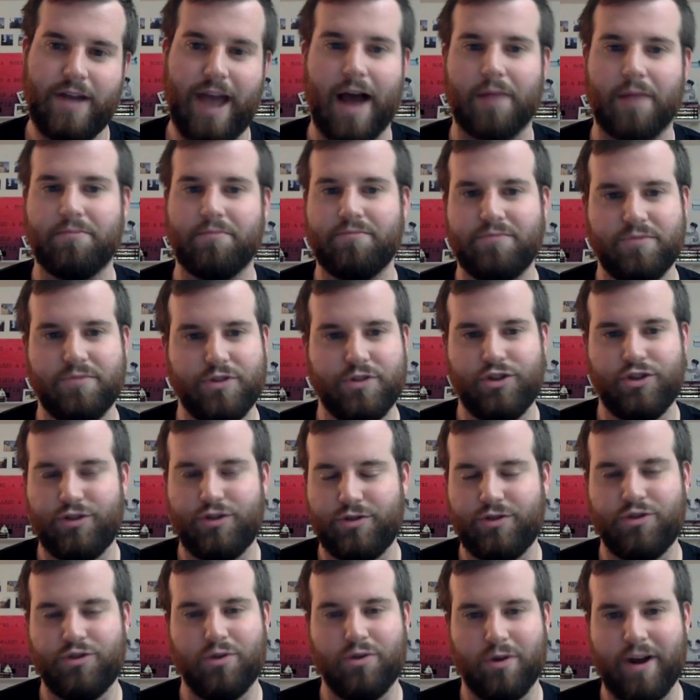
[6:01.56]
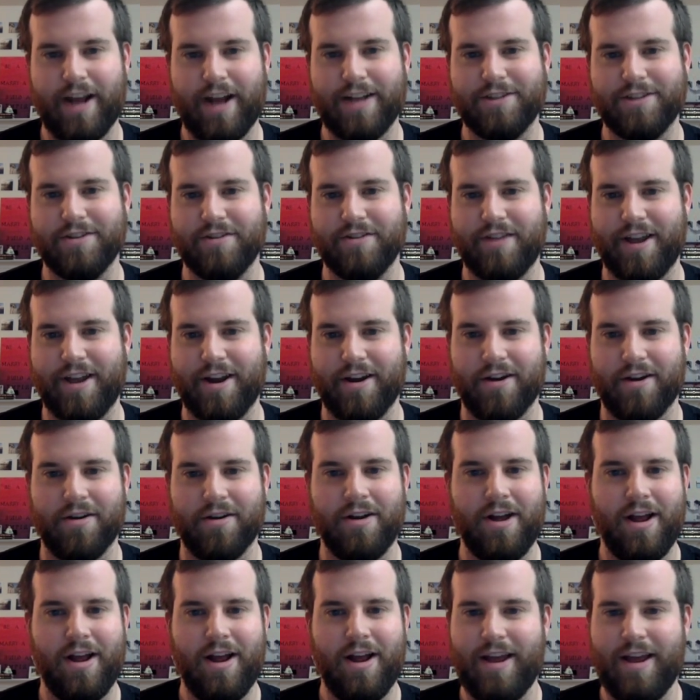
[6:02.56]
yeah, short answer
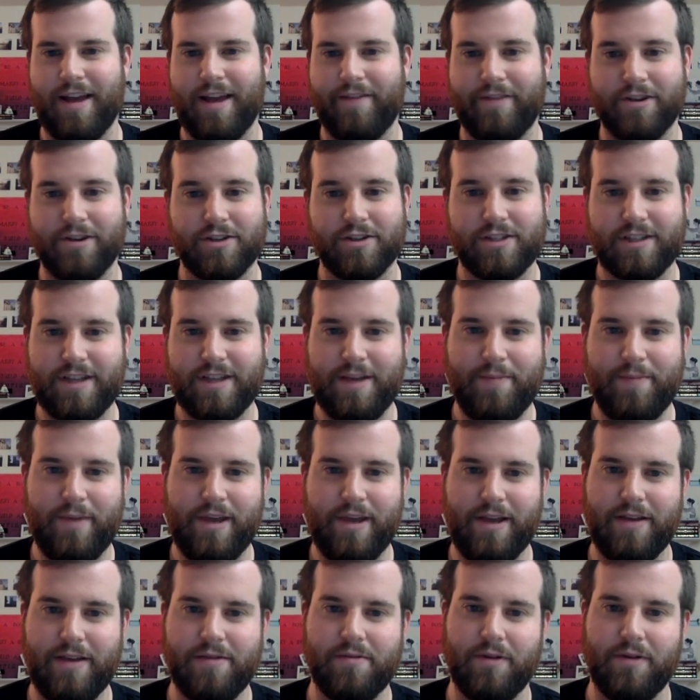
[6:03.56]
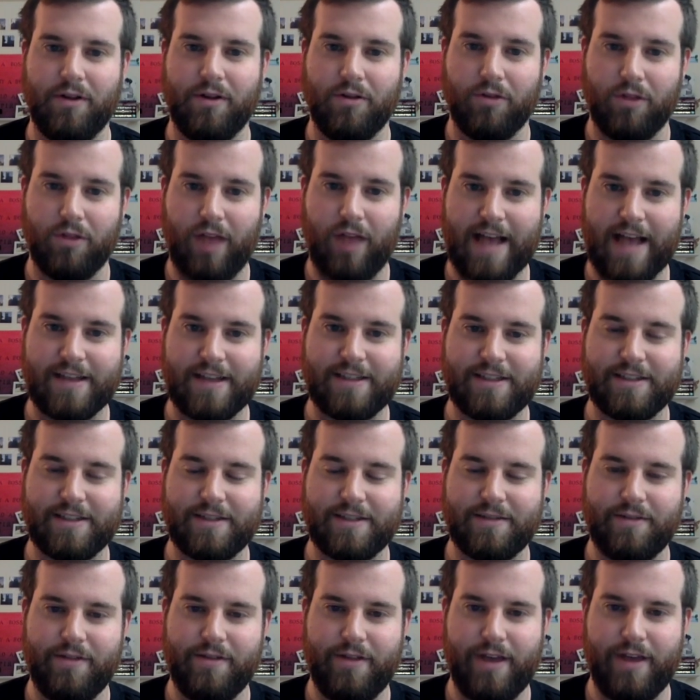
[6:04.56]
there. If you're sleeping
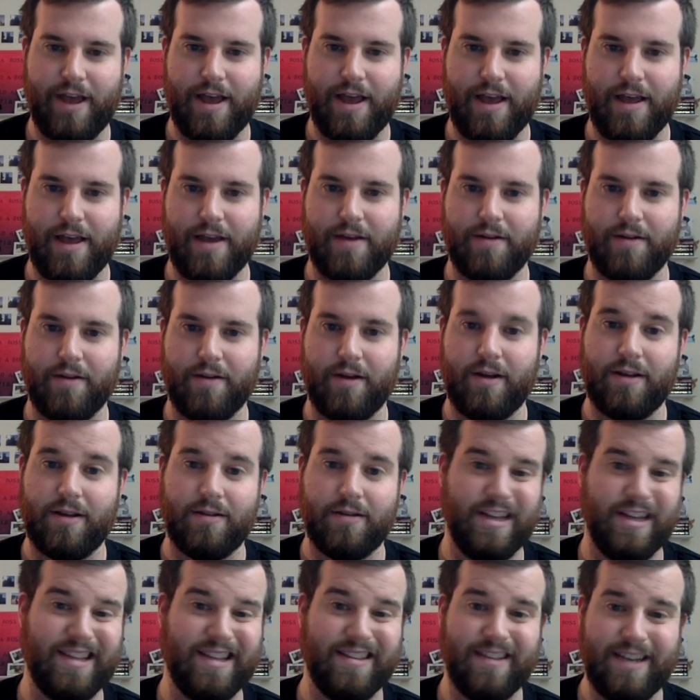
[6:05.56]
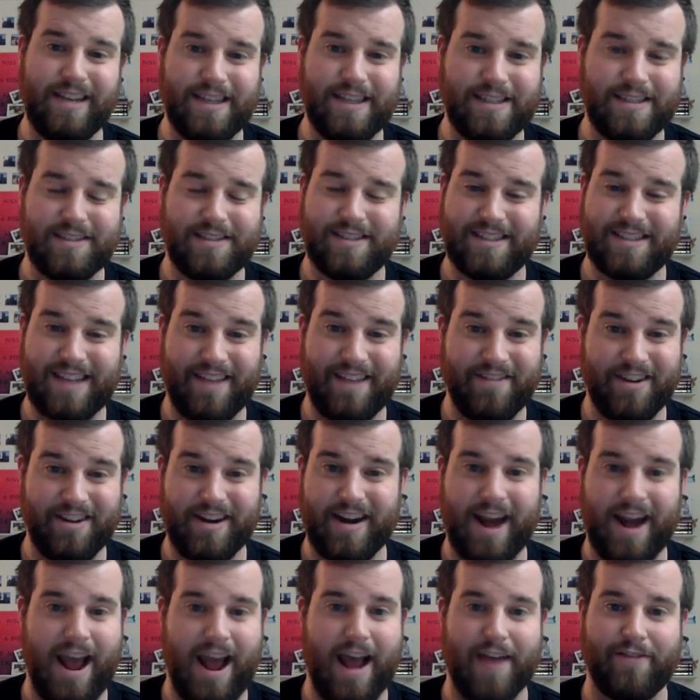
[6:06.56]
less than at least
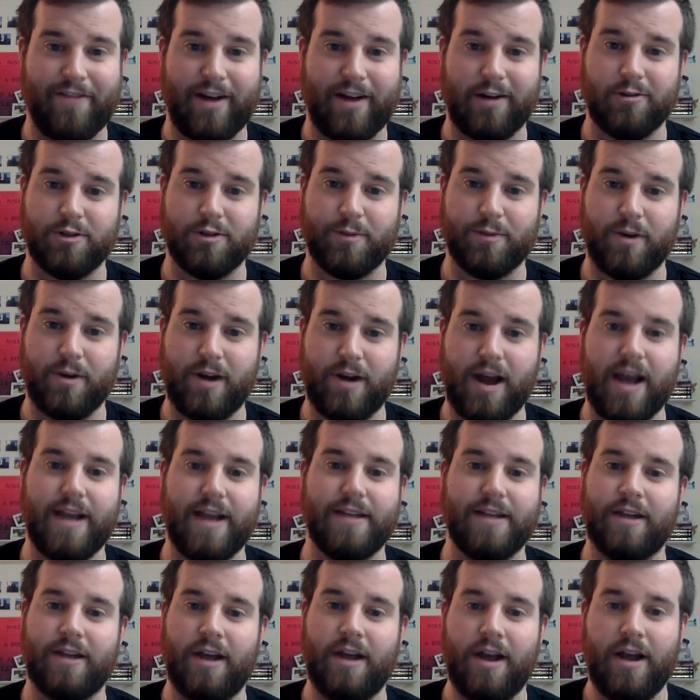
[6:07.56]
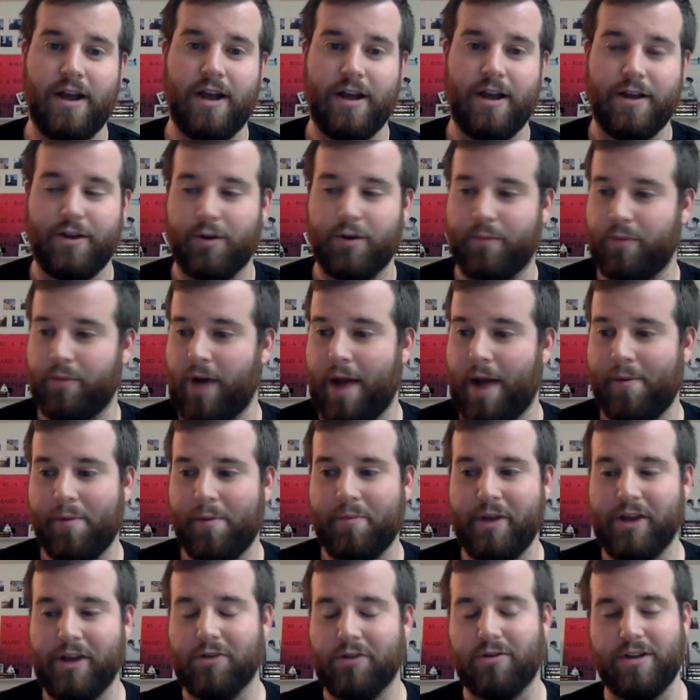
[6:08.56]
7.5 hours per night, you're
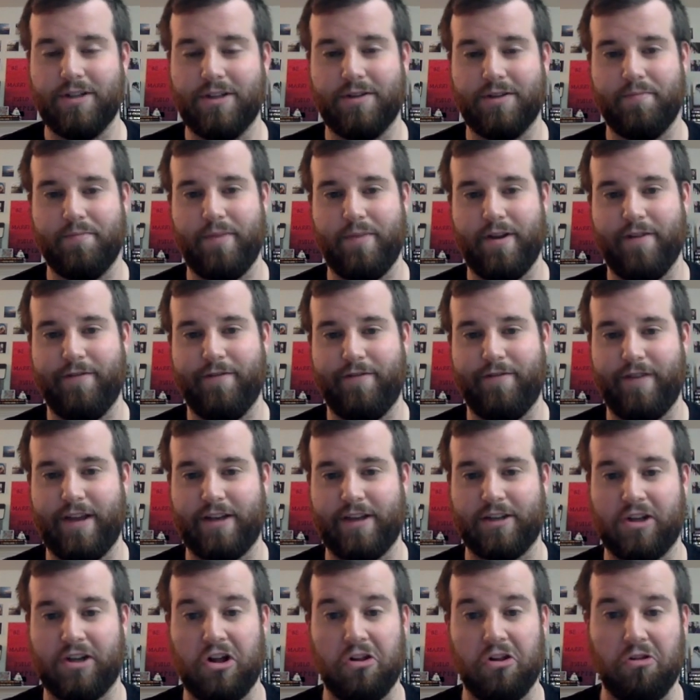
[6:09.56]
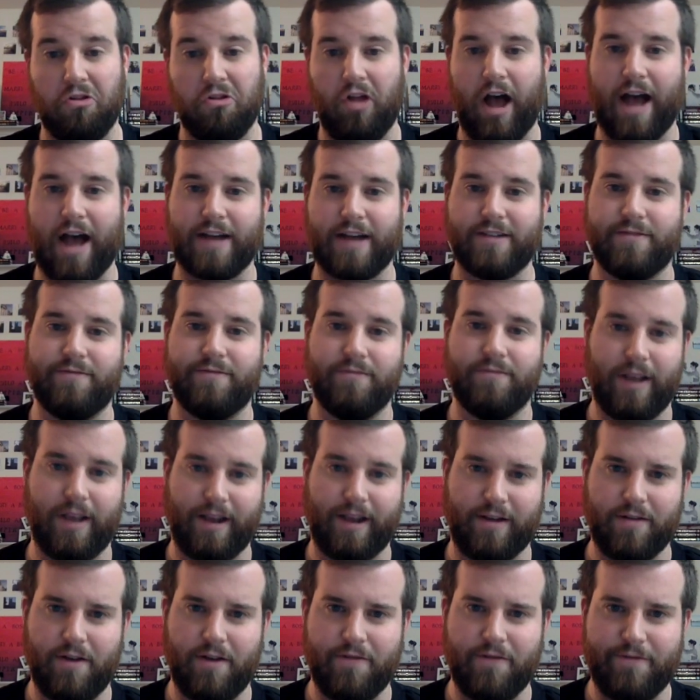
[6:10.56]
probably going to benefit a lot,
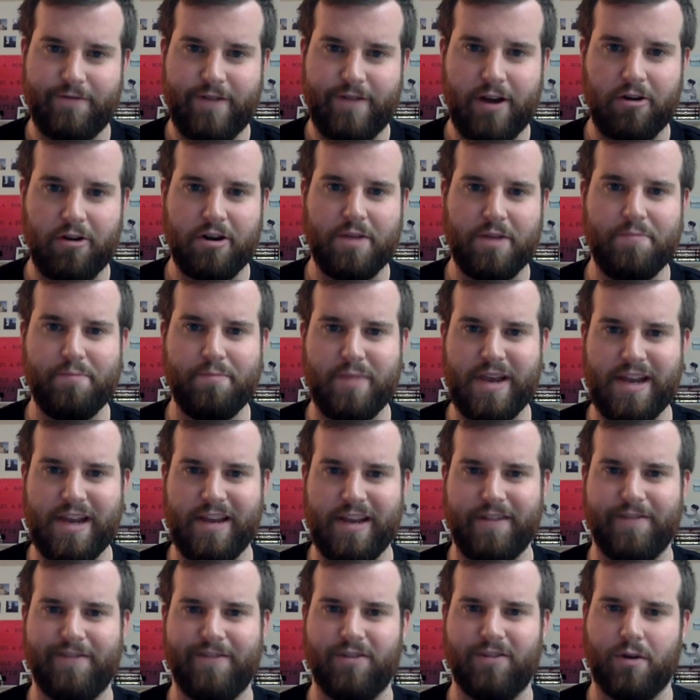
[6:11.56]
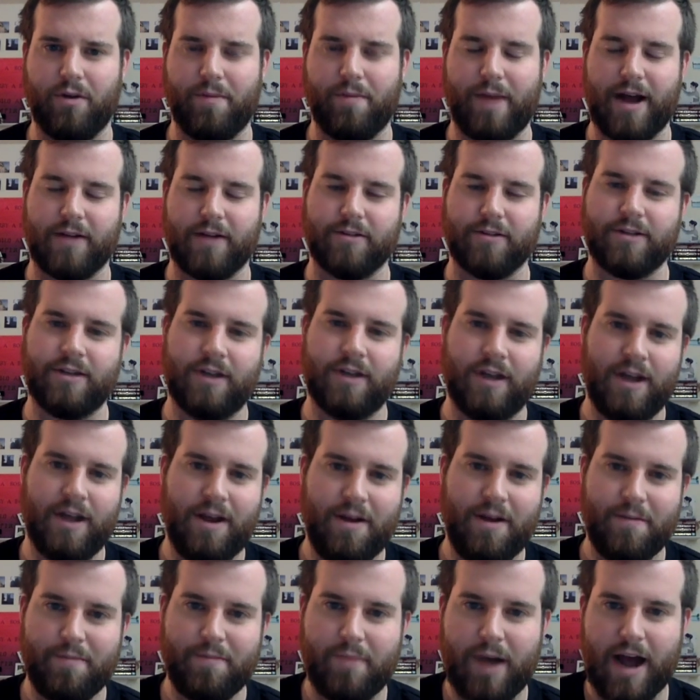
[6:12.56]
like a very meaningful amount
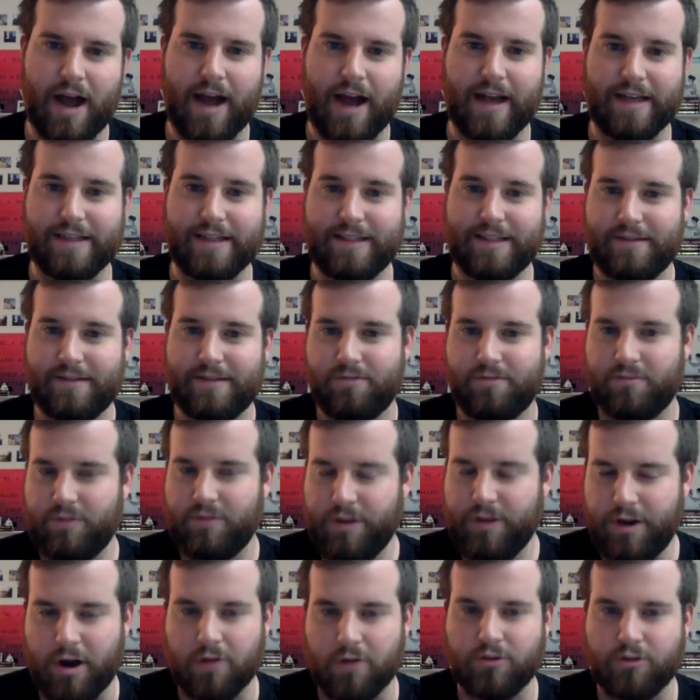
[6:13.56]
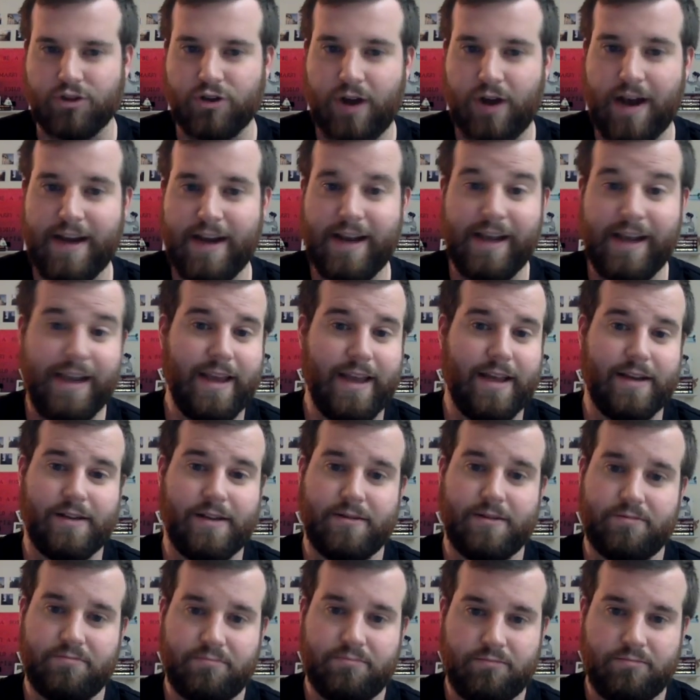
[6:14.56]
by, you know, trying to
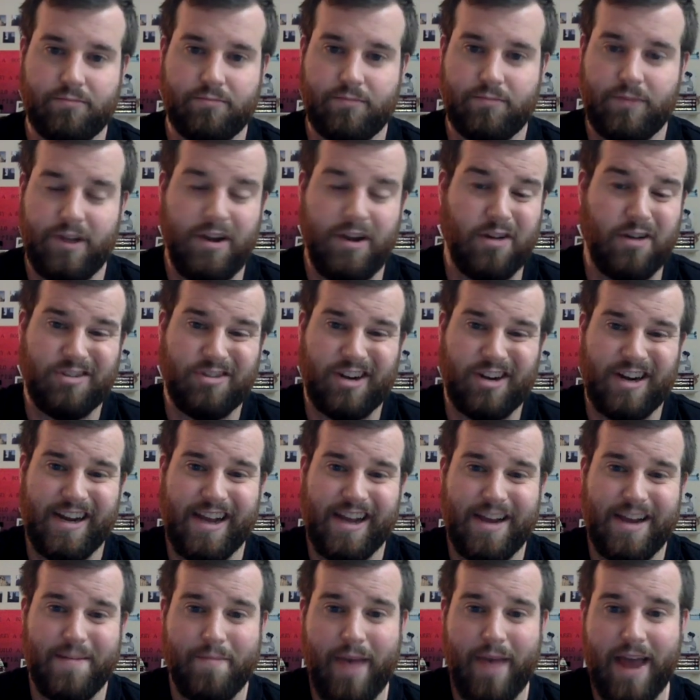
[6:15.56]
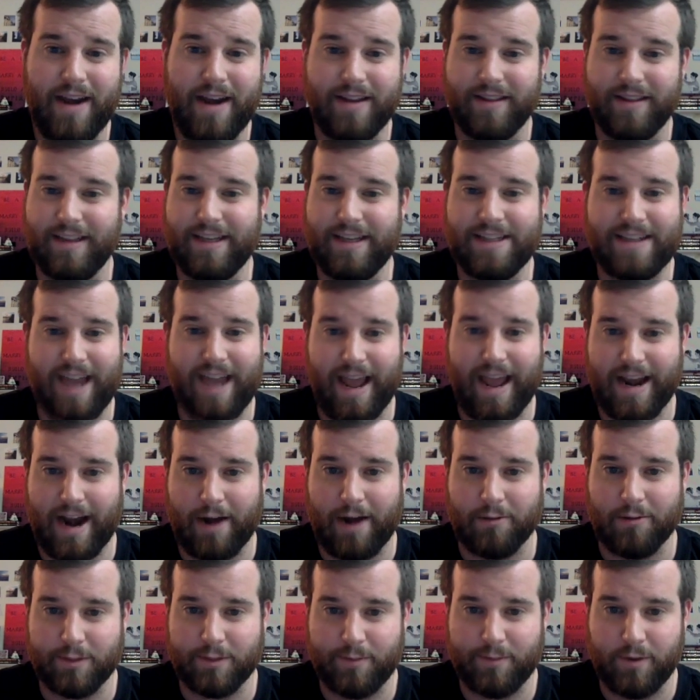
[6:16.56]
get in bed at least 8
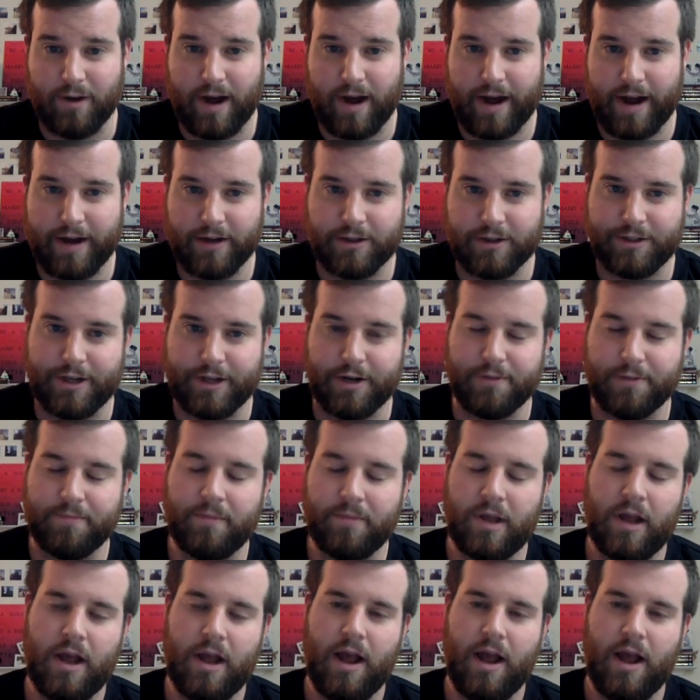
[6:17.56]
hours per night or so.